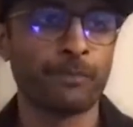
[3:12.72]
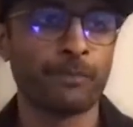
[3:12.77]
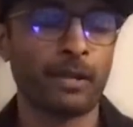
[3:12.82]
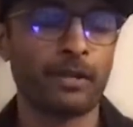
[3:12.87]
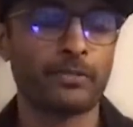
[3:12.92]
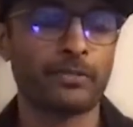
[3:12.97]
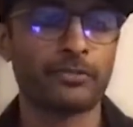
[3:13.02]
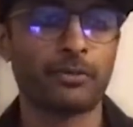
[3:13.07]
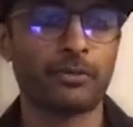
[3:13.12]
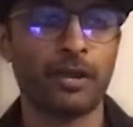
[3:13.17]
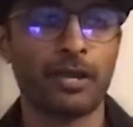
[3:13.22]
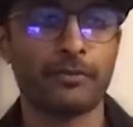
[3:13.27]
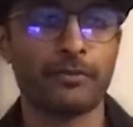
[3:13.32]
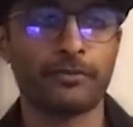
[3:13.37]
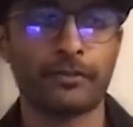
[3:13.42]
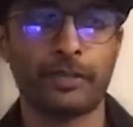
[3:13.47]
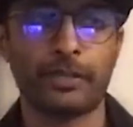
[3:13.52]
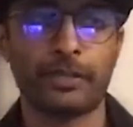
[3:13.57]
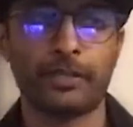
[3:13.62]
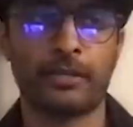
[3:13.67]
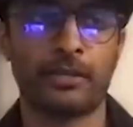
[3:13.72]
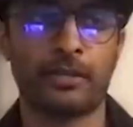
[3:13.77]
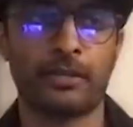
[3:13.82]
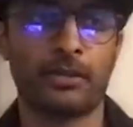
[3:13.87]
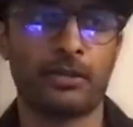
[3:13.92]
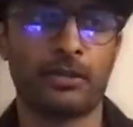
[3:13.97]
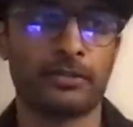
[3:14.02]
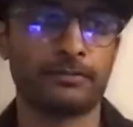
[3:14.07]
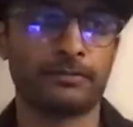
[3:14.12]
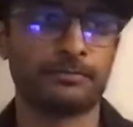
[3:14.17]
our traffic
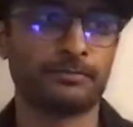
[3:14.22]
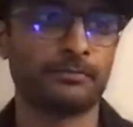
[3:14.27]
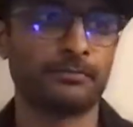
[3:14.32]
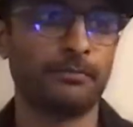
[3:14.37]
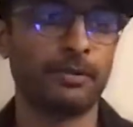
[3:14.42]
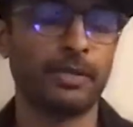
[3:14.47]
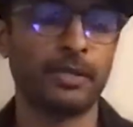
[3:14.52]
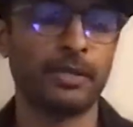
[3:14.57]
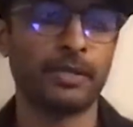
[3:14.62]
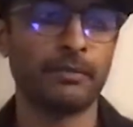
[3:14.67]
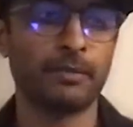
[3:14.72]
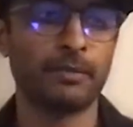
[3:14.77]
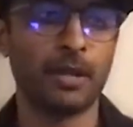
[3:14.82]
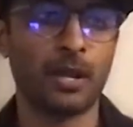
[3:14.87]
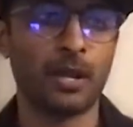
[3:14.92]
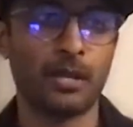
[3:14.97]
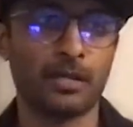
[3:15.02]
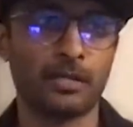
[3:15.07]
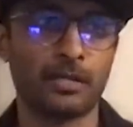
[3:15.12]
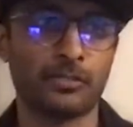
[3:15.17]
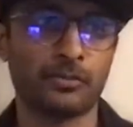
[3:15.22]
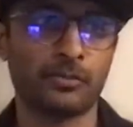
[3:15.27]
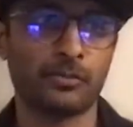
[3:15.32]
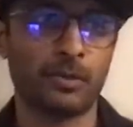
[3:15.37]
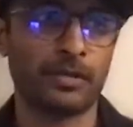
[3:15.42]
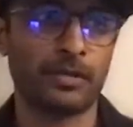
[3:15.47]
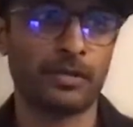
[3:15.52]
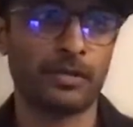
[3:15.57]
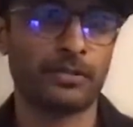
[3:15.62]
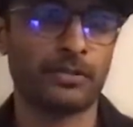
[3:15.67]
or building blocks
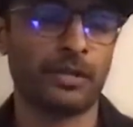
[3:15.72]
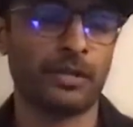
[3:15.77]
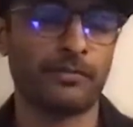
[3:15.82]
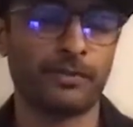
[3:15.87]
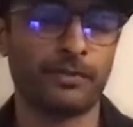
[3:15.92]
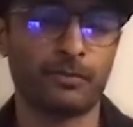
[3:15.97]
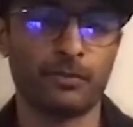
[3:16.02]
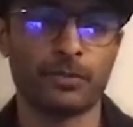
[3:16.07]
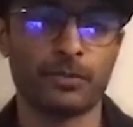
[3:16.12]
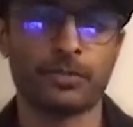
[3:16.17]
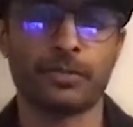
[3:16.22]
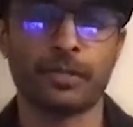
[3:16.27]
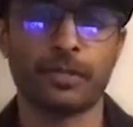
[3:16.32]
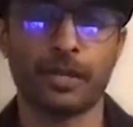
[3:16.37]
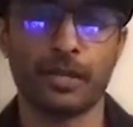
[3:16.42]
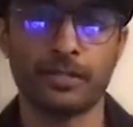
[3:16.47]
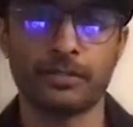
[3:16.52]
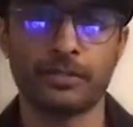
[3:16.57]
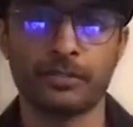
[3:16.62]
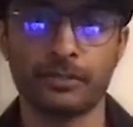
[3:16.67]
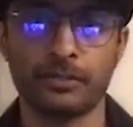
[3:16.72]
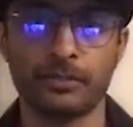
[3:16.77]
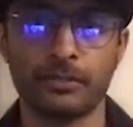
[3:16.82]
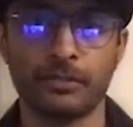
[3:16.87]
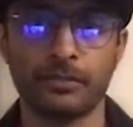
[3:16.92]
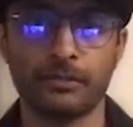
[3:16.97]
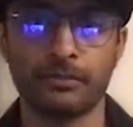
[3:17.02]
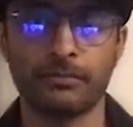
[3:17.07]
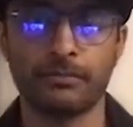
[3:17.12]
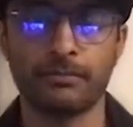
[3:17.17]
where traffic was sent
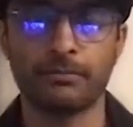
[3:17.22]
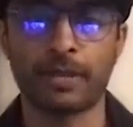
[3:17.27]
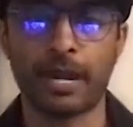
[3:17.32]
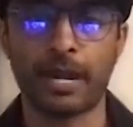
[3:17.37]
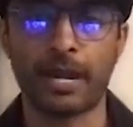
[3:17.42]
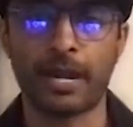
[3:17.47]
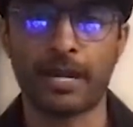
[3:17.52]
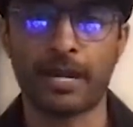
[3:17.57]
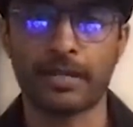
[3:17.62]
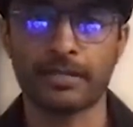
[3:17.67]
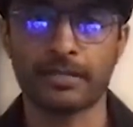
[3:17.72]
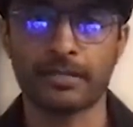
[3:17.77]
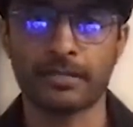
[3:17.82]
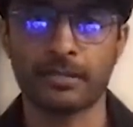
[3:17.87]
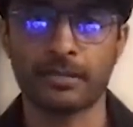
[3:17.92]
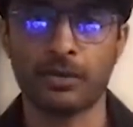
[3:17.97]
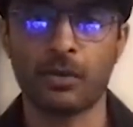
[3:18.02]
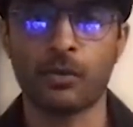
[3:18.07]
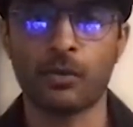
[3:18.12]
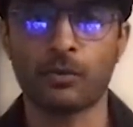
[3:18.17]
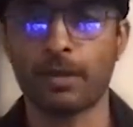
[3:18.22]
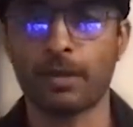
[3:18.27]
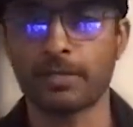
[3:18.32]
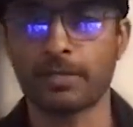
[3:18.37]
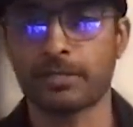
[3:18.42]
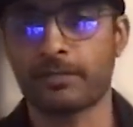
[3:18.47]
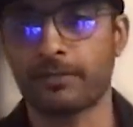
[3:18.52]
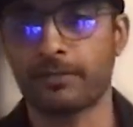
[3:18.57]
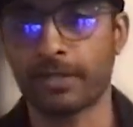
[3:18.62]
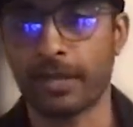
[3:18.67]
to brands owned by
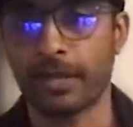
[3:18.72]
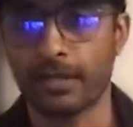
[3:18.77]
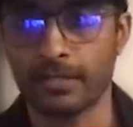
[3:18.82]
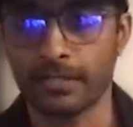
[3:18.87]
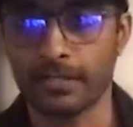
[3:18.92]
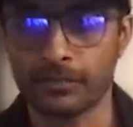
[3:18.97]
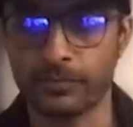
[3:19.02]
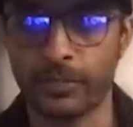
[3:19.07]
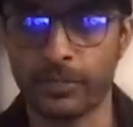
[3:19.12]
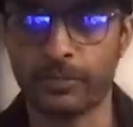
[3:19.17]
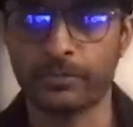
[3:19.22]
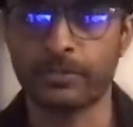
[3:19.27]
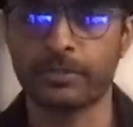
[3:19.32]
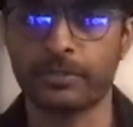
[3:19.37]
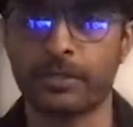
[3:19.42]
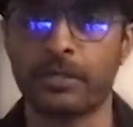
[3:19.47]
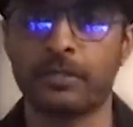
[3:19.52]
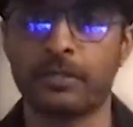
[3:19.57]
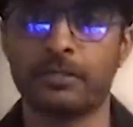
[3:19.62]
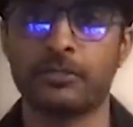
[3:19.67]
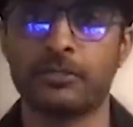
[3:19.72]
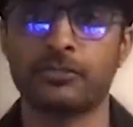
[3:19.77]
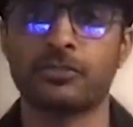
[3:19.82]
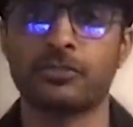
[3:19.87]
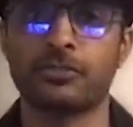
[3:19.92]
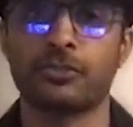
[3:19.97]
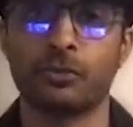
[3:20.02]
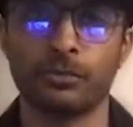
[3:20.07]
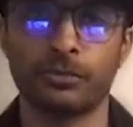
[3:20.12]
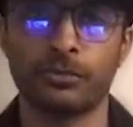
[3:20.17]
someone else. We couldn't
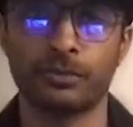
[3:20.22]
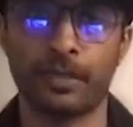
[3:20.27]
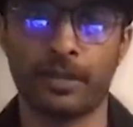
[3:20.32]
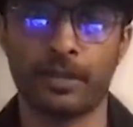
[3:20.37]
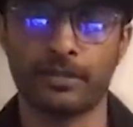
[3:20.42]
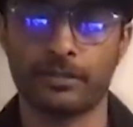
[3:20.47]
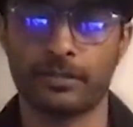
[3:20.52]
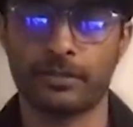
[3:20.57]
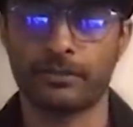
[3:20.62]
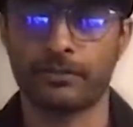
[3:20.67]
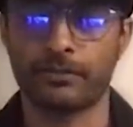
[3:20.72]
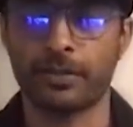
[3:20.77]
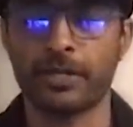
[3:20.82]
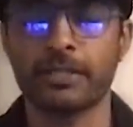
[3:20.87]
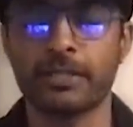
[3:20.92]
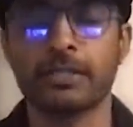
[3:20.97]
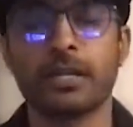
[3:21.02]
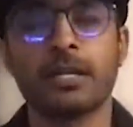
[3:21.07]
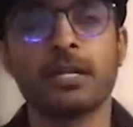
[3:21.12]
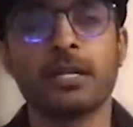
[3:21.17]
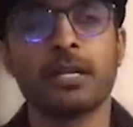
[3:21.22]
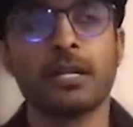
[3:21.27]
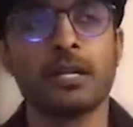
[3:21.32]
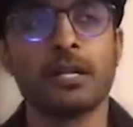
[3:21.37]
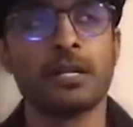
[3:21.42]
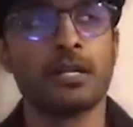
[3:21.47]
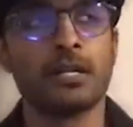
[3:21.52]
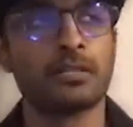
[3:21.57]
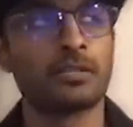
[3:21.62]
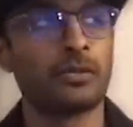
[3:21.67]
control the narrative, right?
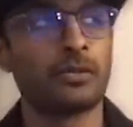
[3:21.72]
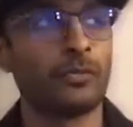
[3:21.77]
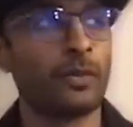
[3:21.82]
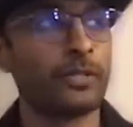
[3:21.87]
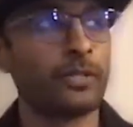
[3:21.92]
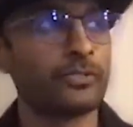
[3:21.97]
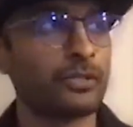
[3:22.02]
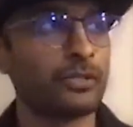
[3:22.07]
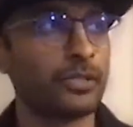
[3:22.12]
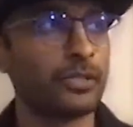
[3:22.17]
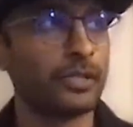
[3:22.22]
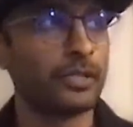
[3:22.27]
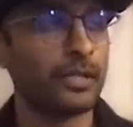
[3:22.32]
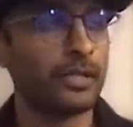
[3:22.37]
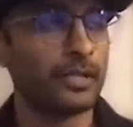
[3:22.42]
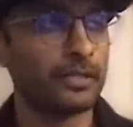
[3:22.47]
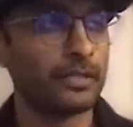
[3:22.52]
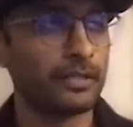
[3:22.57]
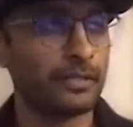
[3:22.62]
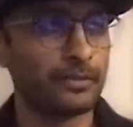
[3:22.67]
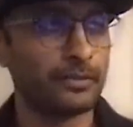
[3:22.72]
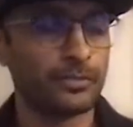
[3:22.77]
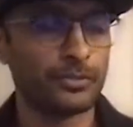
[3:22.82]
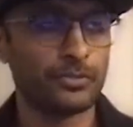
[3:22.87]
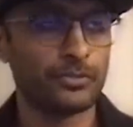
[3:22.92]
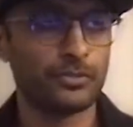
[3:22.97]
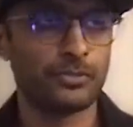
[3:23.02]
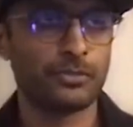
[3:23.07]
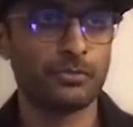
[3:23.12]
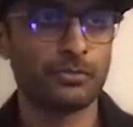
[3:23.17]
So eventually, I think it
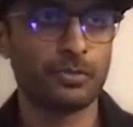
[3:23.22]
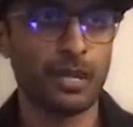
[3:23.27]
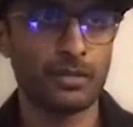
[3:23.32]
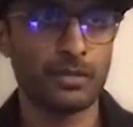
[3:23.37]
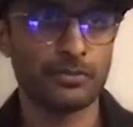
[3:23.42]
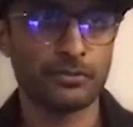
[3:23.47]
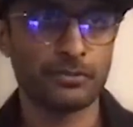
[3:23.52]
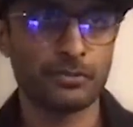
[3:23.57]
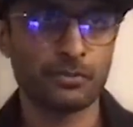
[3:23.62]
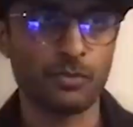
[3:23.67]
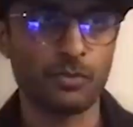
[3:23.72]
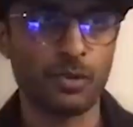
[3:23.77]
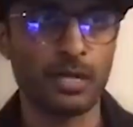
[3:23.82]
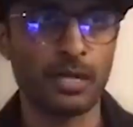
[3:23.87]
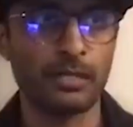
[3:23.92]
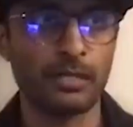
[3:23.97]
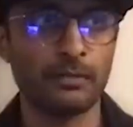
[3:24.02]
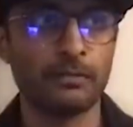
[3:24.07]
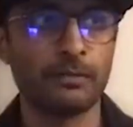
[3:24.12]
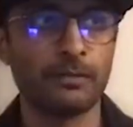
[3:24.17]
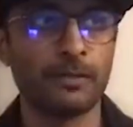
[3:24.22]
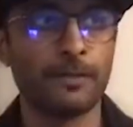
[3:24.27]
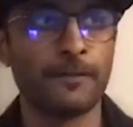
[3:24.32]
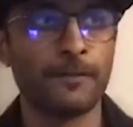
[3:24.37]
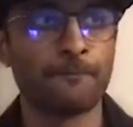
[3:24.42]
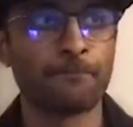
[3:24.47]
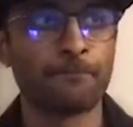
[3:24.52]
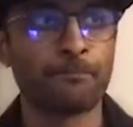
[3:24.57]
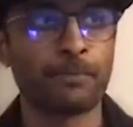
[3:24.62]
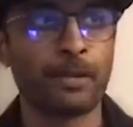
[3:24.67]
was 2012,
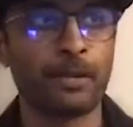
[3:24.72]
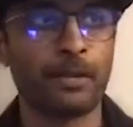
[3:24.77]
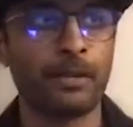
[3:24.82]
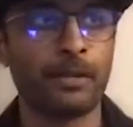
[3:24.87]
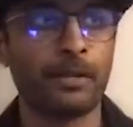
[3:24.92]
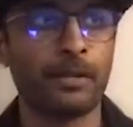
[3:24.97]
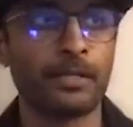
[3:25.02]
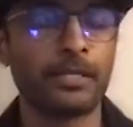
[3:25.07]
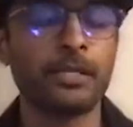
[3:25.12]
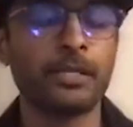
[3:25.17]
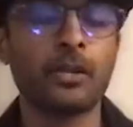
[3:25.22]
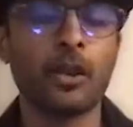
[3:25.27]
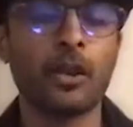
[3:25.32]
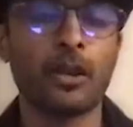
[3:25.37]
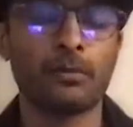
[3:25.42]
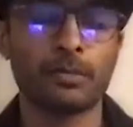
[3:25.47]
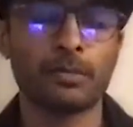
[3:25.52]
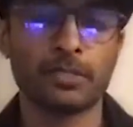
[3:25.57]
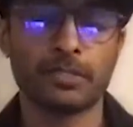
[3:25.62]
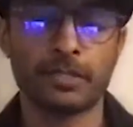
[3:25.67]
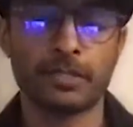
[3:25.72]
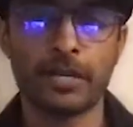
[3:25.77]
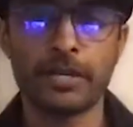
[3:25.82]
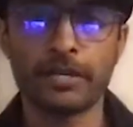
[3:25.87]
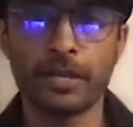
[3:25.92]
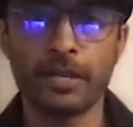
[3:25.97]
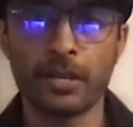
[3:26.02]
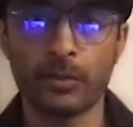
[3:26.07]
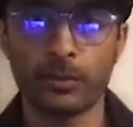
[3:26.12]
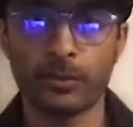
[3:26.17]
uh, e commerce in
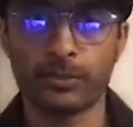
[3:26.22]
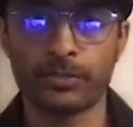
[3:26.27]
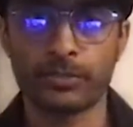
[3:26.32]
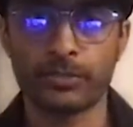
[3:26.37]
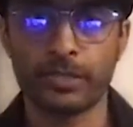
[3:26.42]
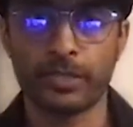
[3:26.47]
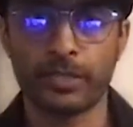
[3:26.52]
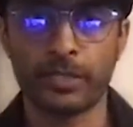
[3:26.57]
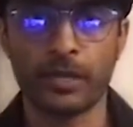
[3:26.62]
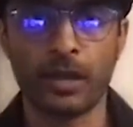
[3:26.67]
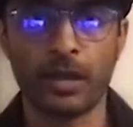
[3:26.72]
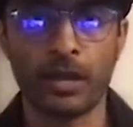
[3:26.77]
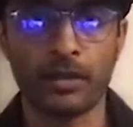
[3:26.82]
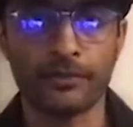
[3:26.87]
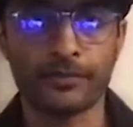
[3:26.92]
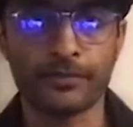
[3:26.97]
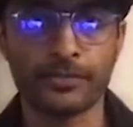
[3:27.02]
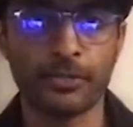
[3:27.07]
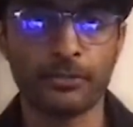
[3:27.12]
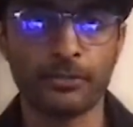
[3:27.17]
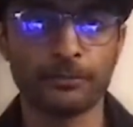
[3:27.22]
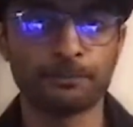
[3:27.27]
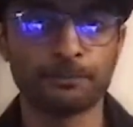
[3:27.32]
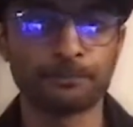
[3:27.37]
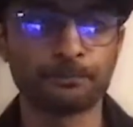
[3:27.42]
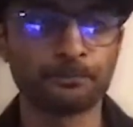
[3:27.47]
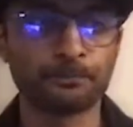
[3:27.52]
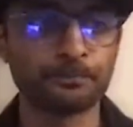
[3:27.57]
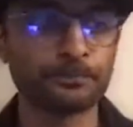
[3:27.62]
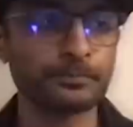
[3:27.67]
India was taking off.
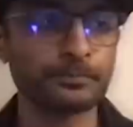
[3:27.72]
So